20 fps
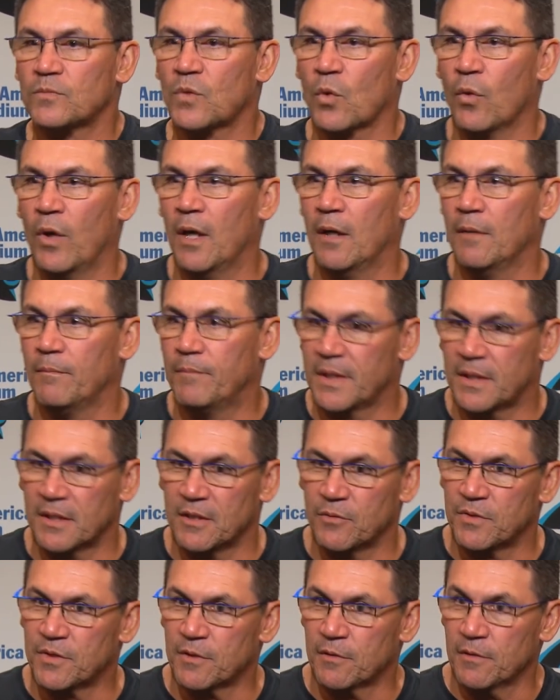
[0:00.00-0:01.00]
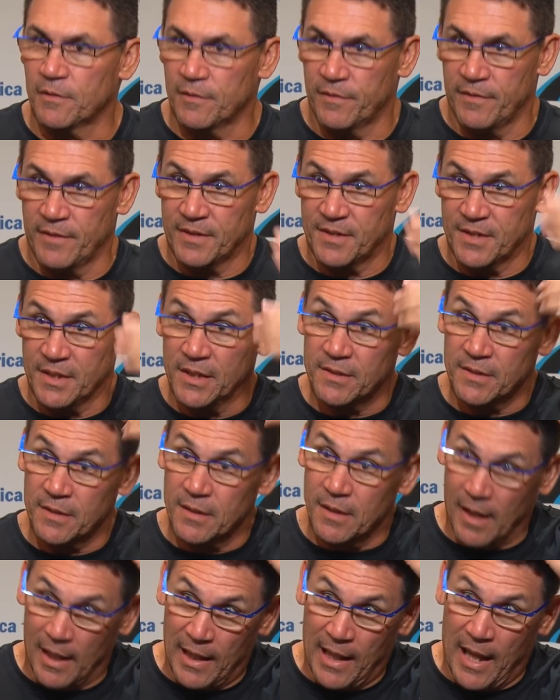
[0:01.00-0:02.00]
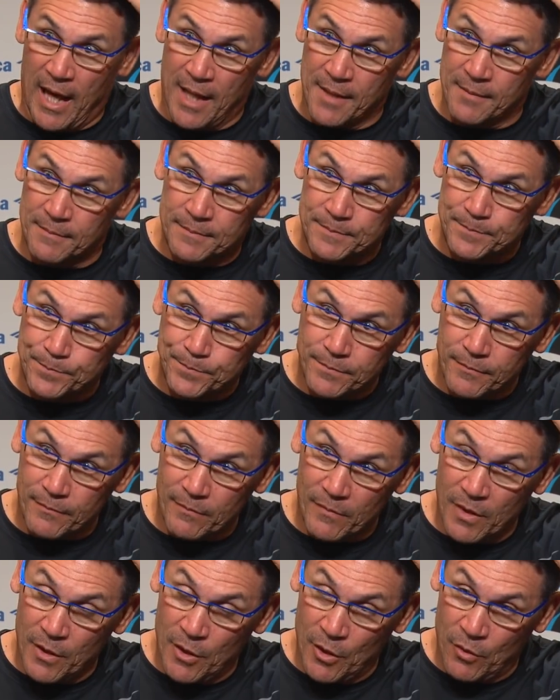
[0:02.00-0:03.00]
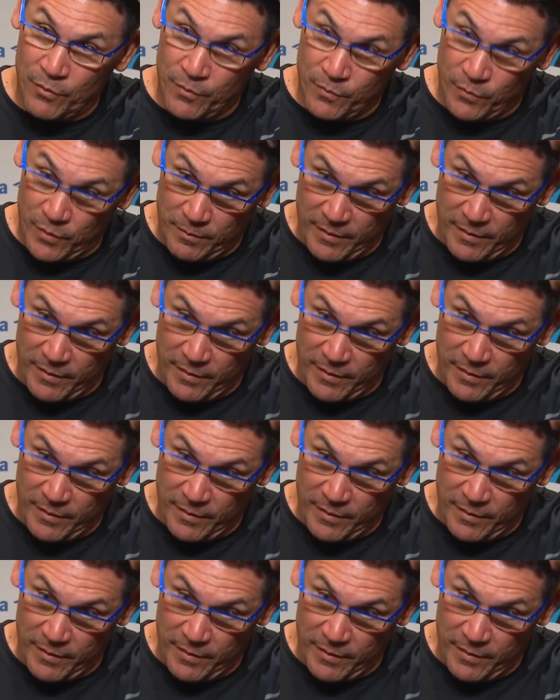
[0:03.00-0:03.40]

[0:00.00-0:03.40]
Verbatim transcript: Well, because it was earlier in the season, a lot. You know, we